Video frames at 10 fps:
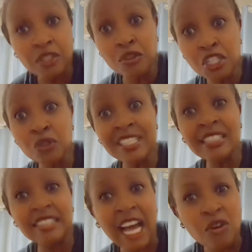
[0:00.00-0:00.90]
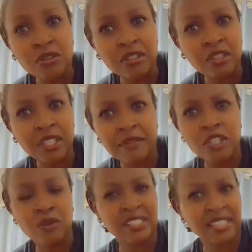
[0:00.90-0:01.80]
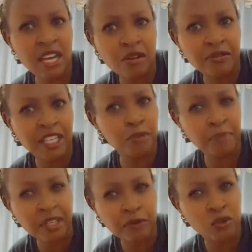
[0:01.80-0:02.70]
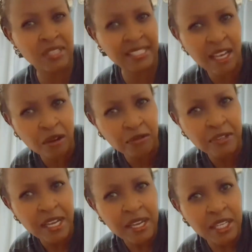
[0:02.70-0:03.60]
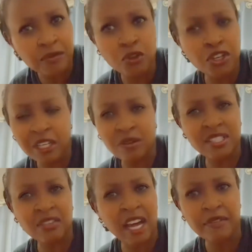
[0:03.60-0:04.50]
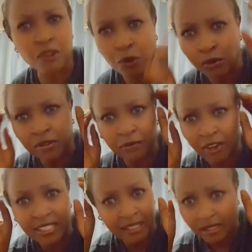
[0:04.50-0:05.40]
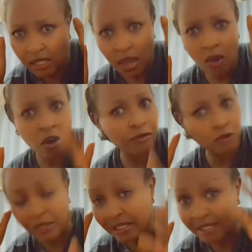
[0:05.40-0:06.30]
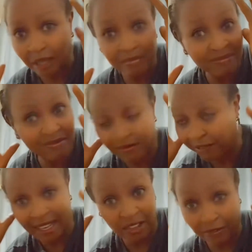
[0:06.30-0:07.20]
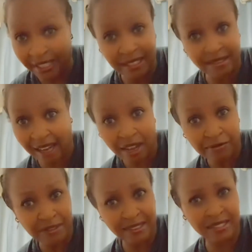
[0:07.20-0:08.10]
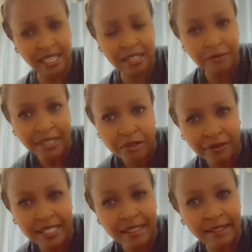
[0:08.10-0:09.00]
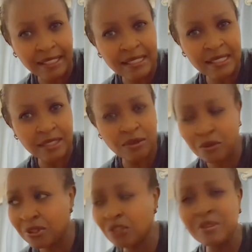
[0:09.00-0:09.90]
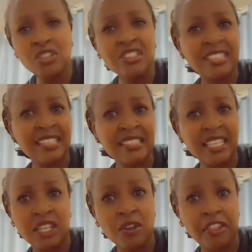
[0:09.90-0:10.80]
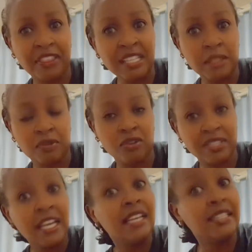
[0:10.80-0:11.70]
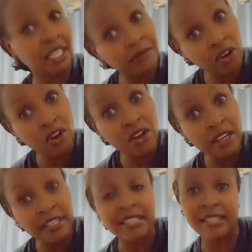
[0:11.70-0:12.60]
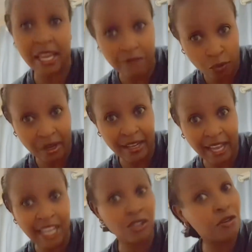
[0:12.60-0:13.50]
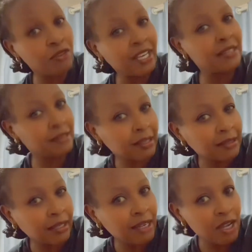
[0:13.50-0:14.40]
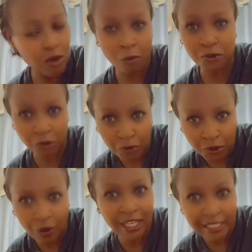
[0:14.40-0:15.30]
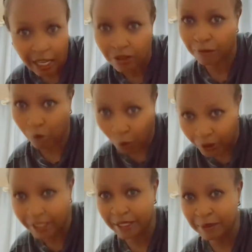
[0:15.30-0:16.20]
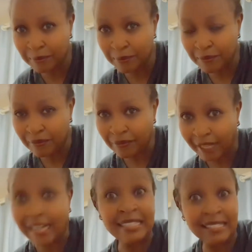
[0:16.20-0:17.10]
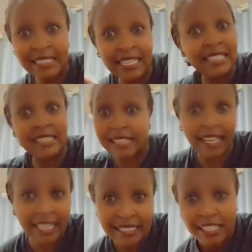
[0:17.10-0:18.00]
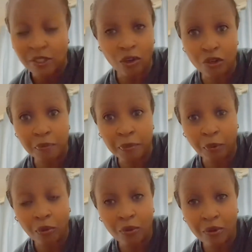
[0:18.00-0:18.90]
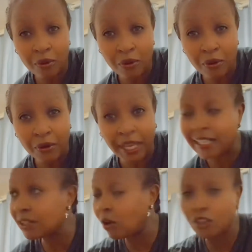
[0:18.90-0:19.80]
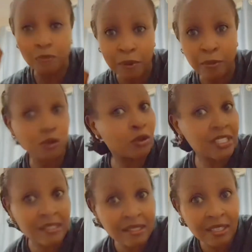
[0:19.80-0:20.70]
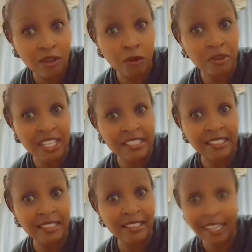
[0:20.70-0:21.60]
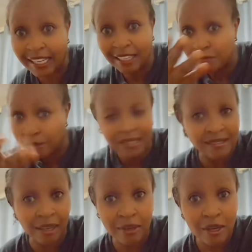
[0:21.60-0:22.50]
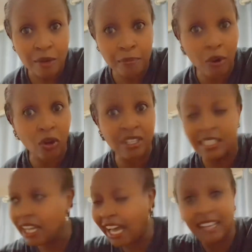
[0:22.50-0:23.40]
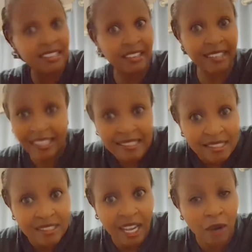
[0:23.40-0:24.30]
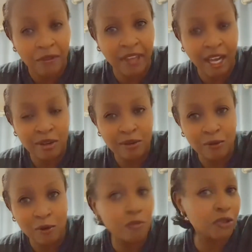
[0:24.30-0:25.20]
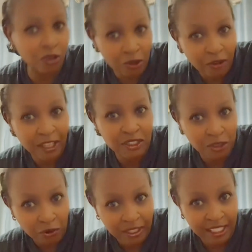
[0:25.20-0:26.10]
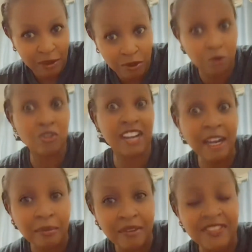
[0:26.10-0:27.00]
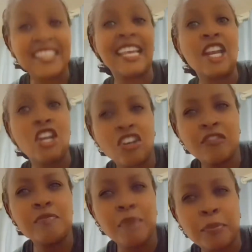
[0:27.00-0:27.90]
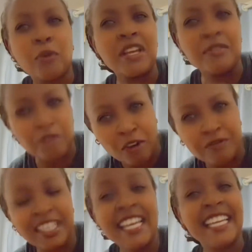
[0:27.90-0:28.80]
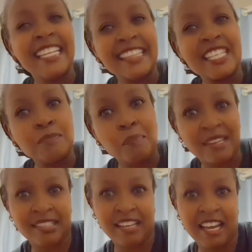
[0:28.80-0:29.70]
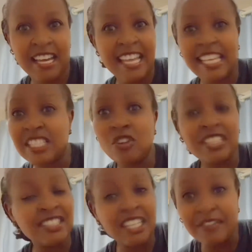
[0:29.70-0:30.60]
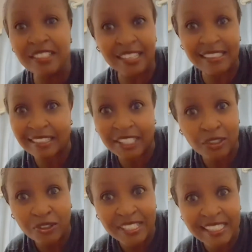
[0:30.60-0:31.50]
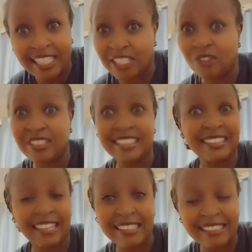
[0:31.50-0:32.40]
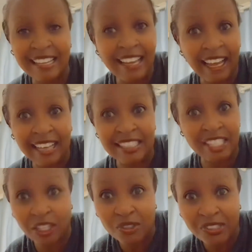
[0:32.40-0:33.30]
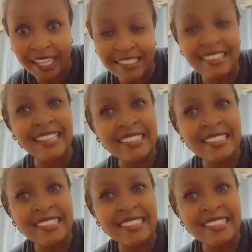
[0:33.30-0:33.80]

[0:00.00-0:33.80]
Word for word: You need to kneel down, even yourself, and pray for yourself. If you hear yourself having those voices of doing some funny, funny stuff and saying funny, funny things, you, you, don't, you don't just ignore things because devil is everywhere. And don't forget, Satan was also a child of God. And Satan is there getting his own people, getting God's people to his community, like Pastor Paul and the rest out there whom we don't know their story, which will come. There's a lot of people involved in this massacre. This is not even just a terrorist. This is not just a genocide.